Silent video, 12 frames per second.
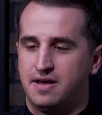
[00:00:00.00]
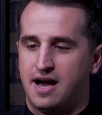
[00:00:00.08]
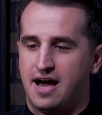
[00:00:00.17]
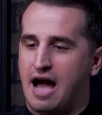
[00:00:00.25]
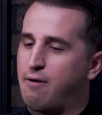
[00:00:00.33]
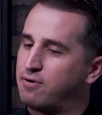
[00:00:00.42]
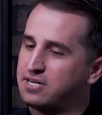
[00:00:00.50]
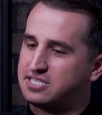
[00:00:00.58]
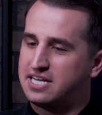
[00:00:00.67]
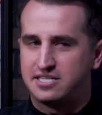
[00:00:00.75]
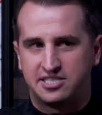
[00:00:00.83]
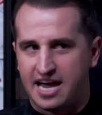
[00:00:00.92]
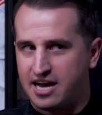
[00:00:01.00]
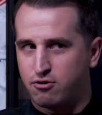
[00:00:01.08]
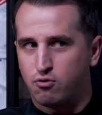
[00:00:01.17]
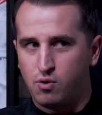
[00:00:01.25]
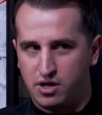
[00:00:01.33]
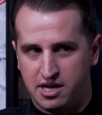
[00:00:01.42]
I want to say
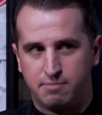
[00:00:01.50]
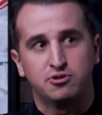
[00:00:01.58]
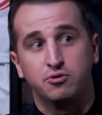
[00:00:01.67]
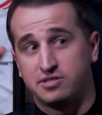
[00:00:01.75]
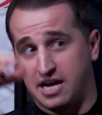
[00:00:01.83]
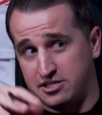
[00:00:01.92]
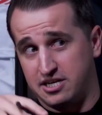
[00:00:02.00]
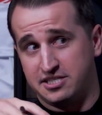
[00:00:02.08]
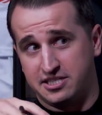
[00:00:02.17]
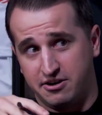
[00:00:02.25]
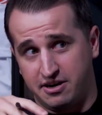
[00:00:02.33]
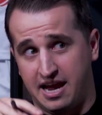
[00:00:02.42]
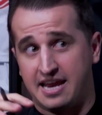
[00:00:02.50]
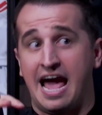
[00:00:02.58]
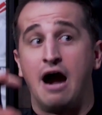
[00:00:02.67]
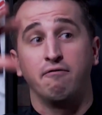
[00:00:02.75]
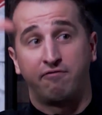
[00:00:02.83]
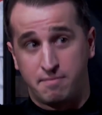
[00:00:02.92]
Zaire Williams, who was actually at Sierra Canyon,
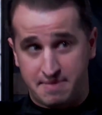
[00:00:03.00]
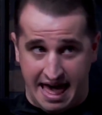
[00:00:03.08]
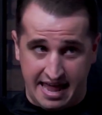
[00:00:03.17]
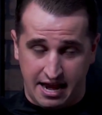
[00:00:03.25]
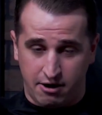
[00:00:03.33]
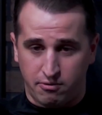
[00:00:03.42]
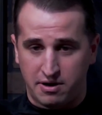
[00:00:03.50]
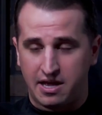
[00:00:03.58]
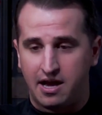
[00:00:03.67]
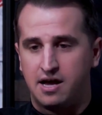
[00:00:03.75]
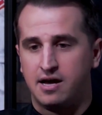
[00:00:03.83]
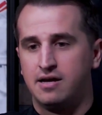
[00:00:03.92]
out from that area.